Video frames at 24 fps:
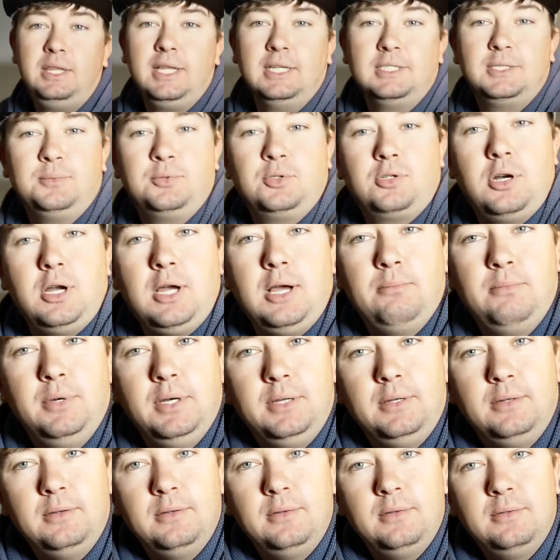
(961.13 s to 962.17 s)
that subscribe
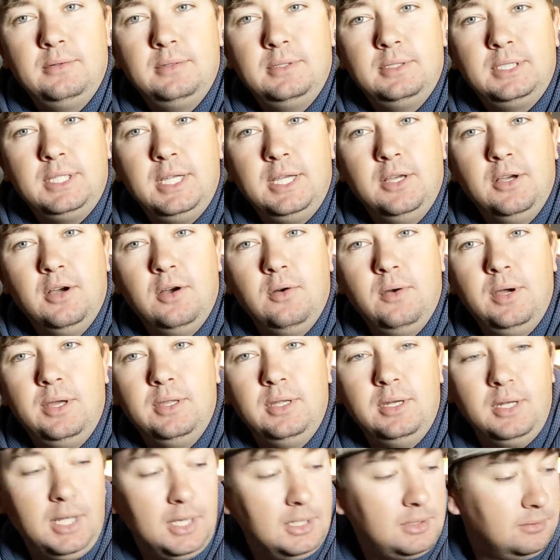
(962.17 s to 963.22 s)
button. See y'all in the
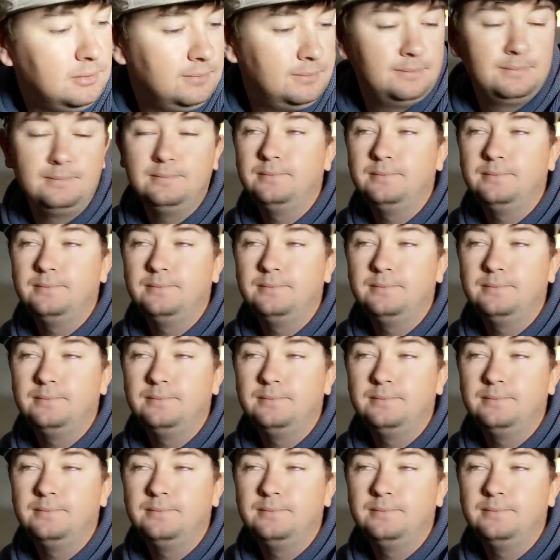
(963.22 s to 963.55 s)
next one.